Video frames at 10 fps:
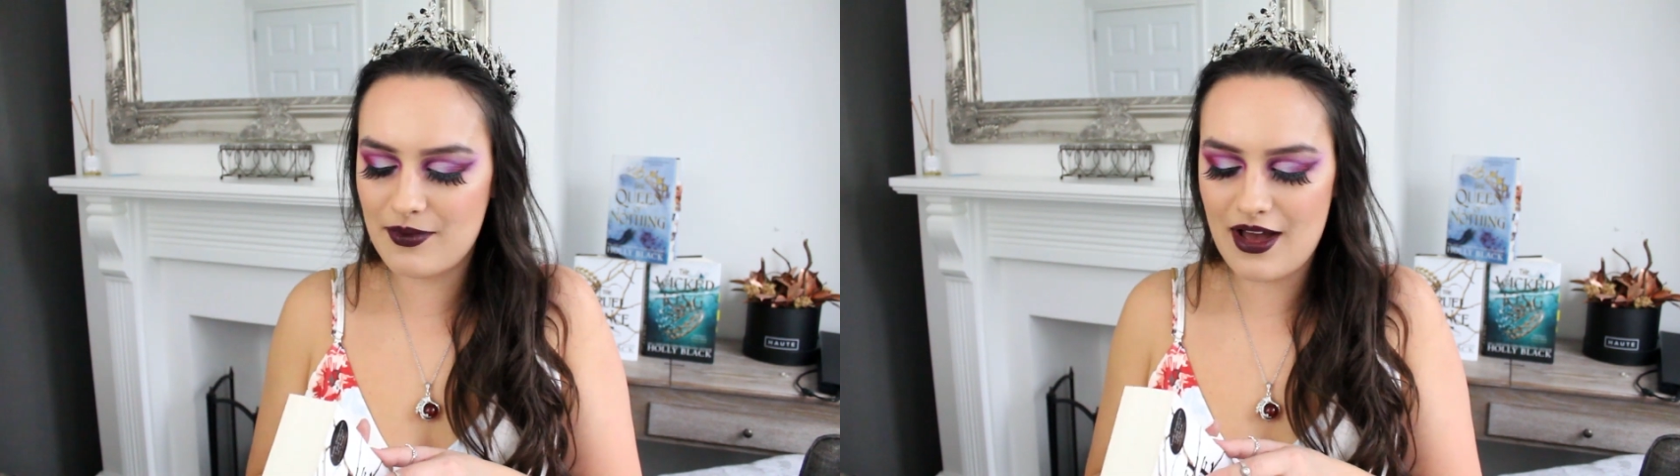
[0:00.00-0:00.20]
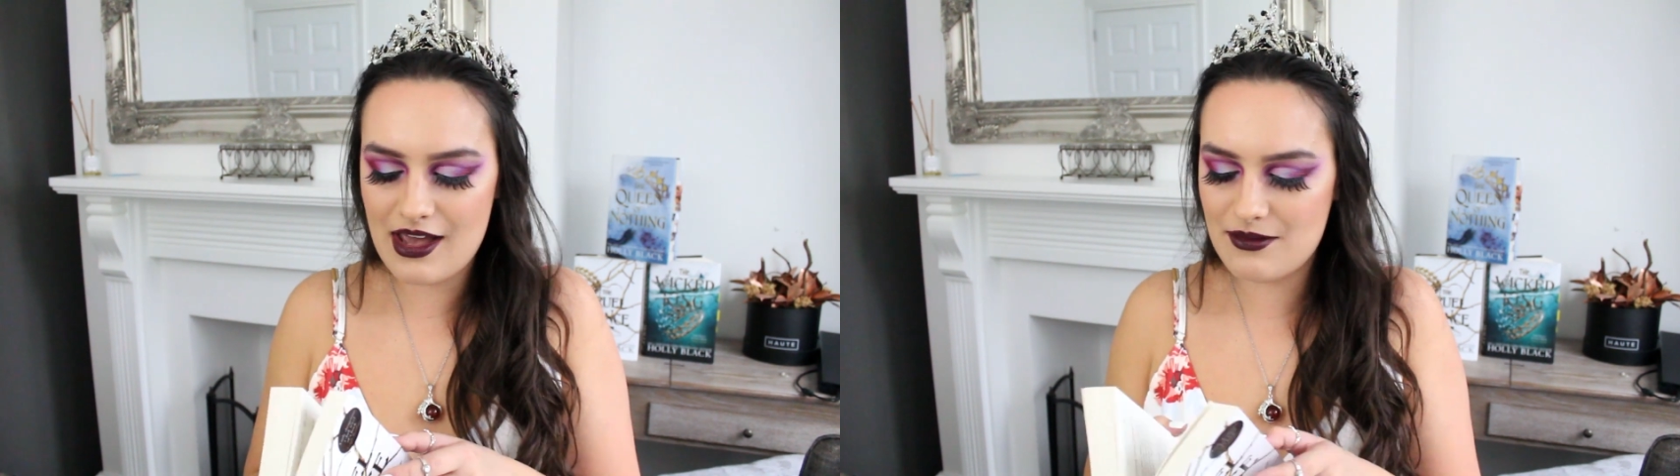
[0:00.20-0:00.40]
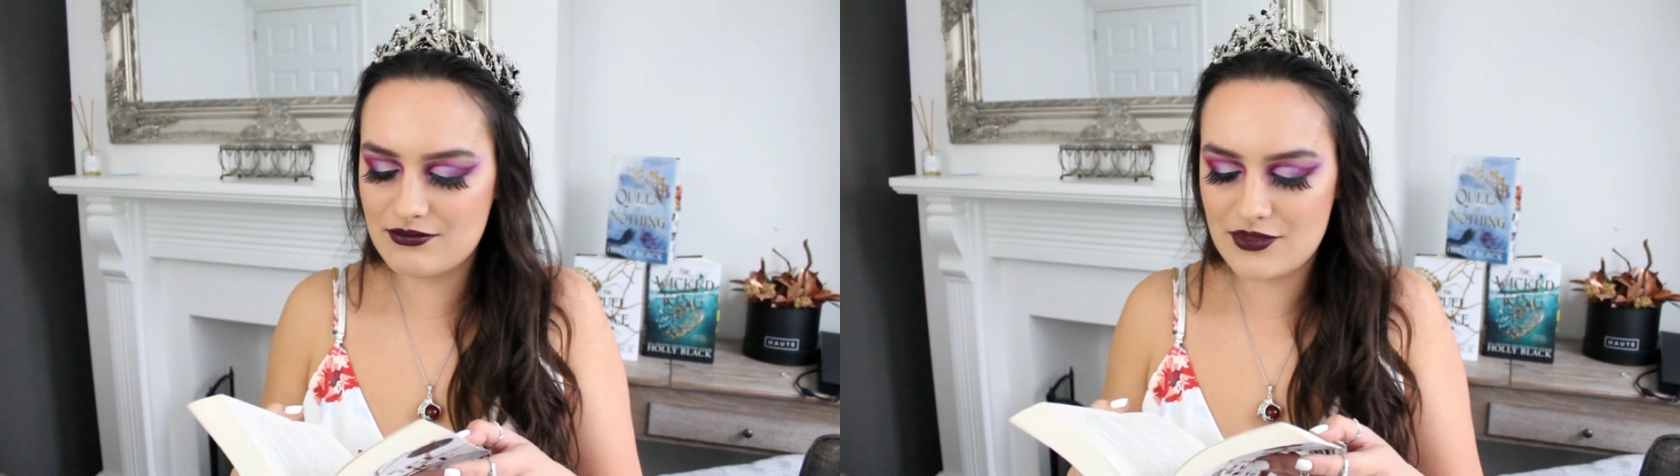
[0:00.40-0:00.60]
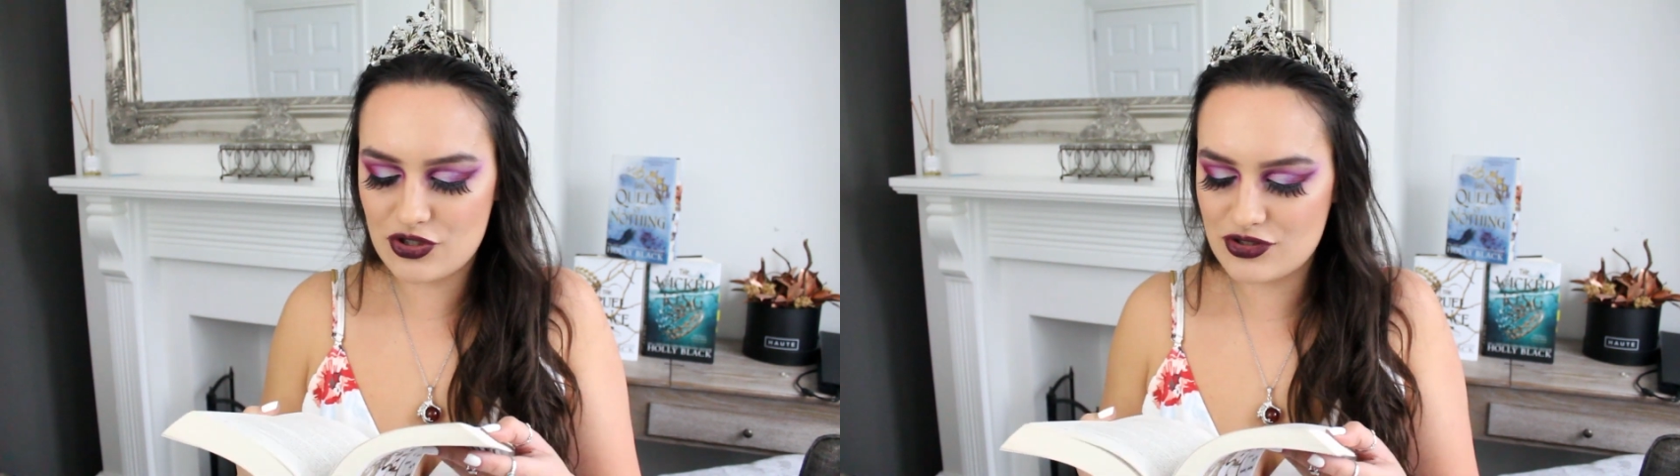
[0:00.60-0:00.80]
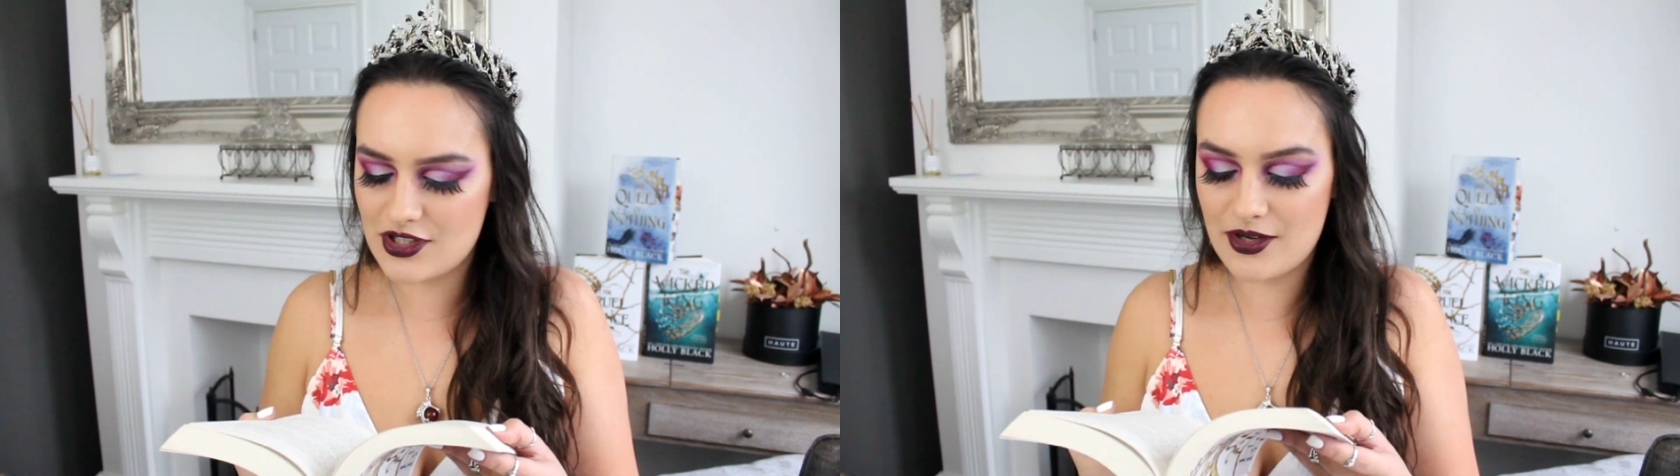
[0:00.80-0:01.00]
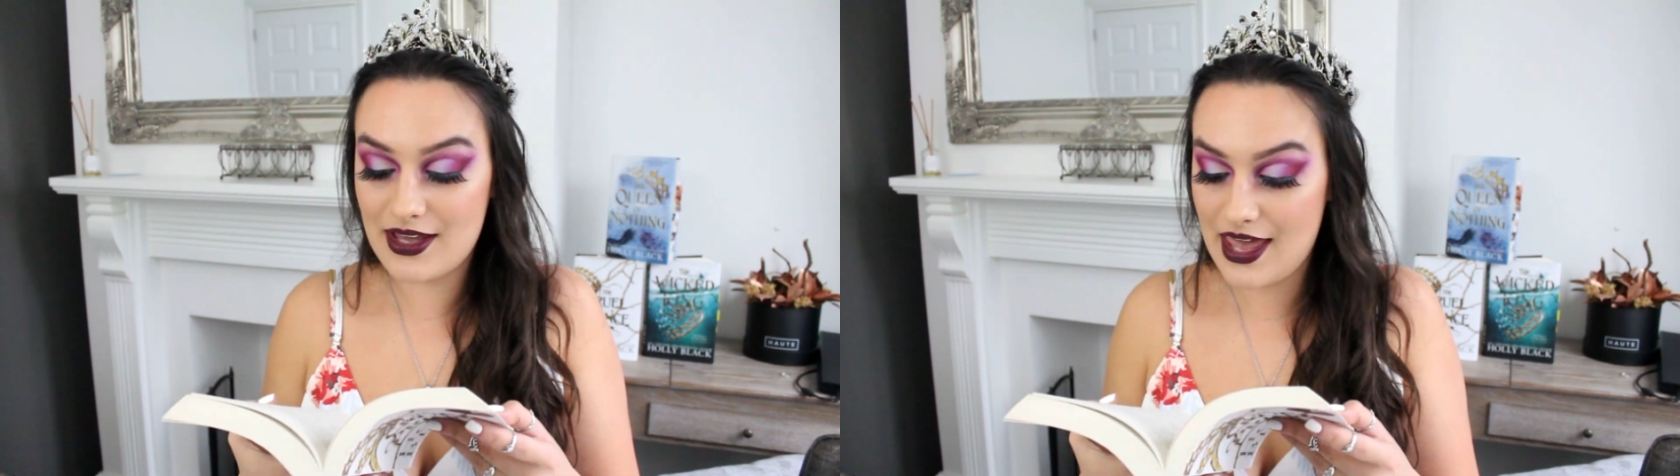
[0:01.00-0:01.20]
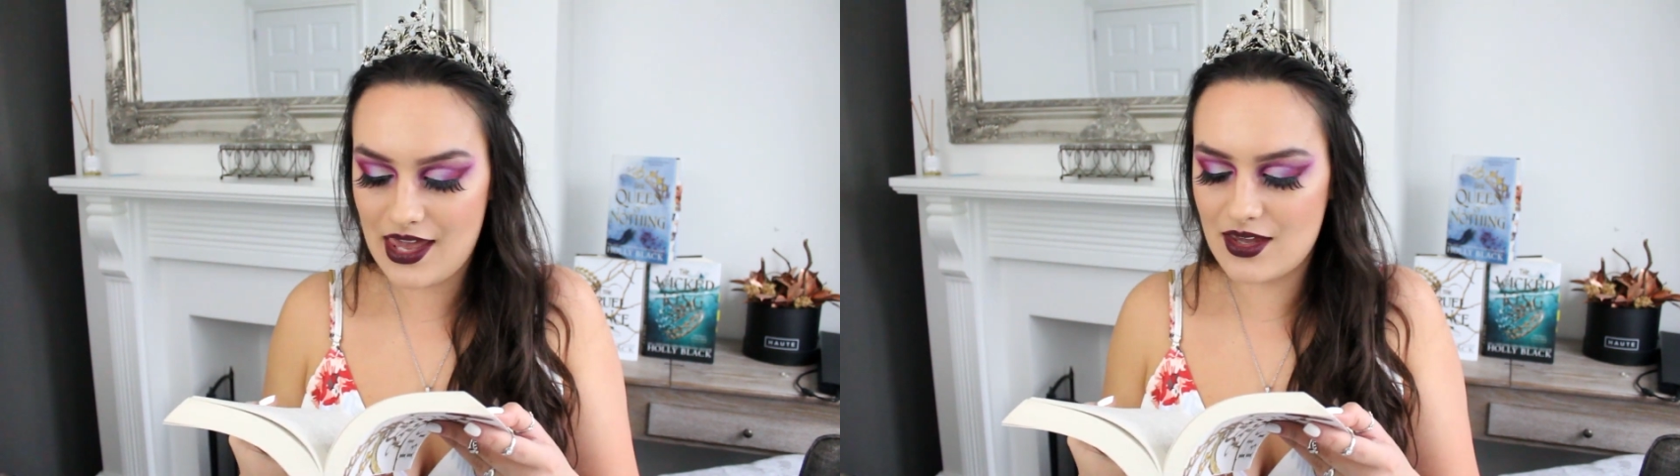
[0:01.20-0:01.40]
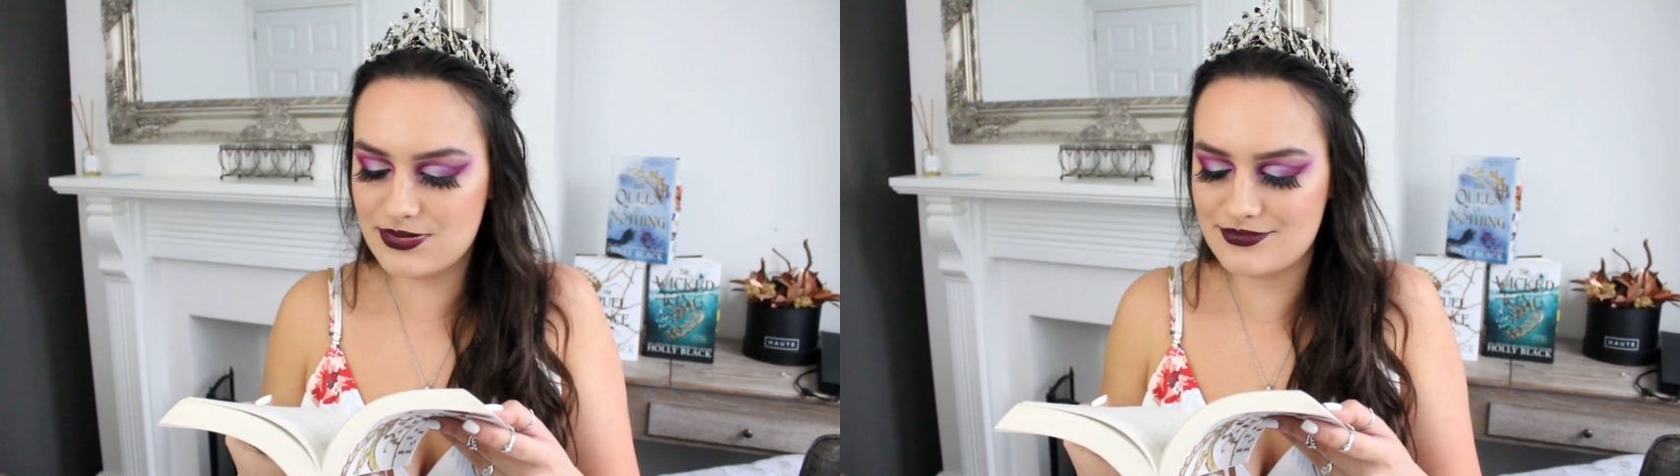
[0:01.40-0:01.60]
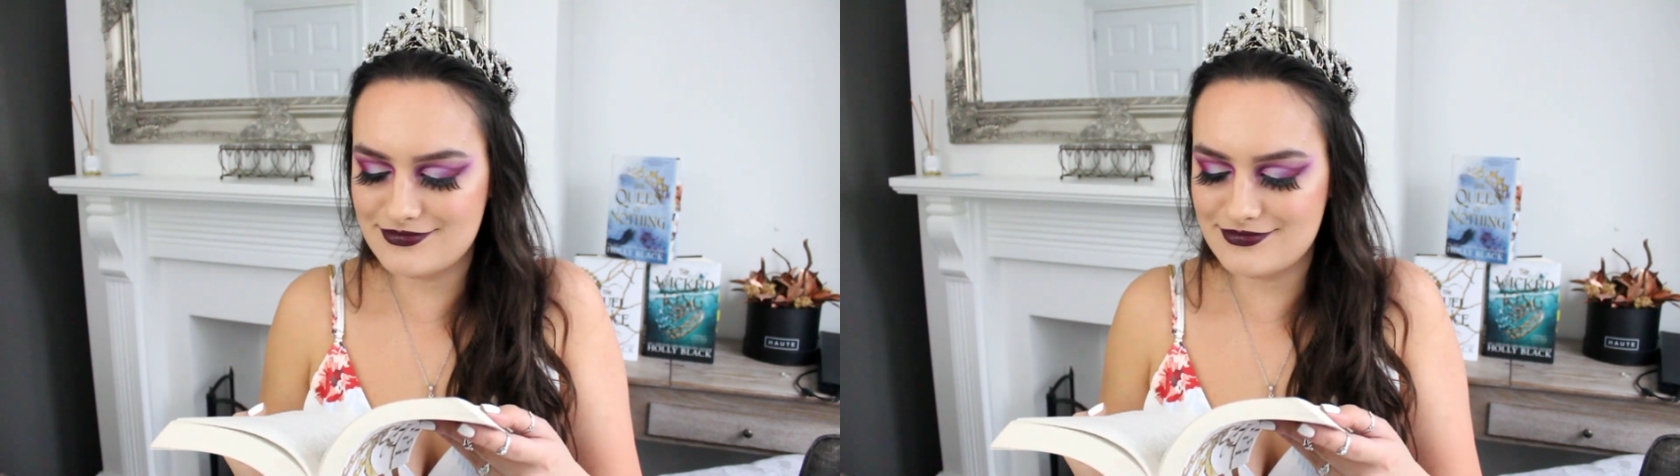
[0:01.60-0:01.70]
I'm not okay.